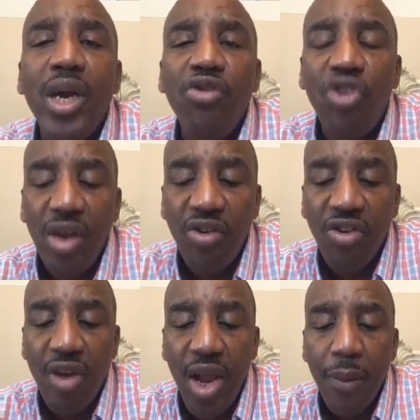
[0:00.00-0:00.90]
in
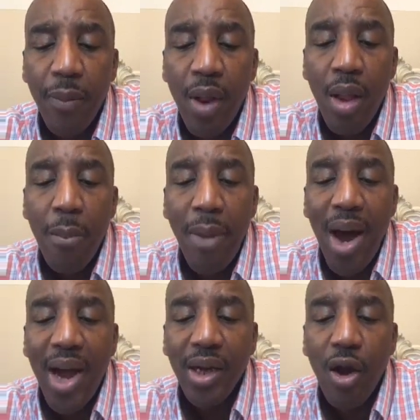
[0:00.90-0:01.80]
Jesus' name.
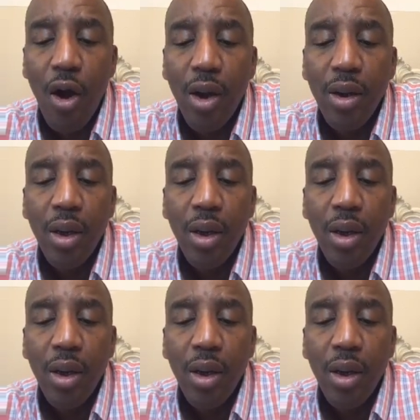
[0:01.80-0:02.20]
My God.